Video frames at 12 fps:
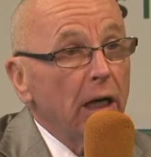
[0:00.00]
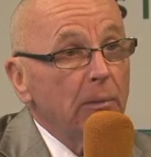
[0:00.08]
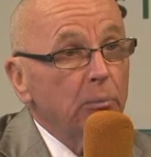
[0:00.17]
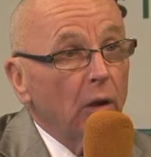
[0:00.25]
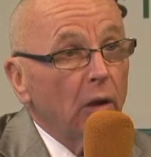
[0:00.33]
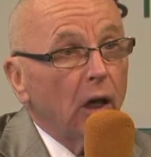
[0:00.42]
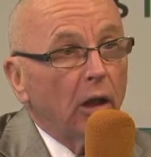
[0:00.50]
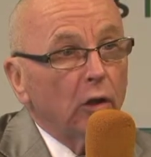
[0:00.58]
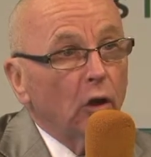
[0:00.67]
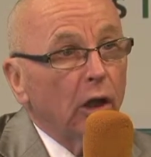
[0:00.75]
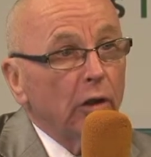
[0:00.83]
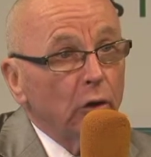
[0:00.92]
April are
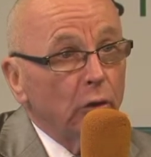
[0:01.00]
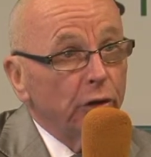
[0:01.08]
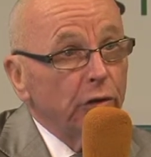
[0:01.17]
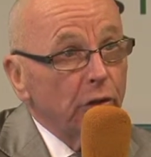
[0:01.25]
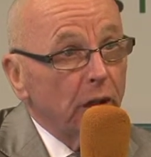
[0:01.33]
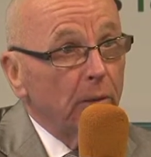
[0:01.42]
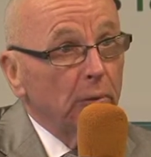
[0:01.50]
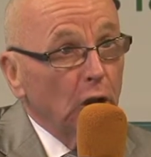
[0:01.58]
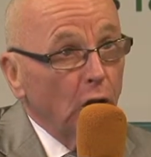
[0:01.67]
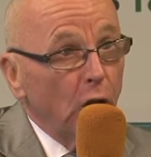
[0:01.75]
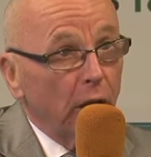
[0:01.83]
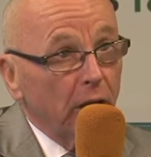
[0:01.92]
not going to come and
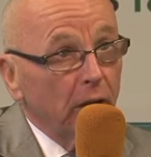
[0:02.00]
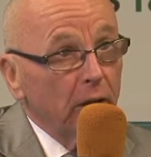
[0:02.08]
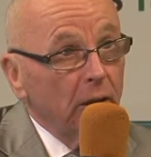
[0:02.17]
look.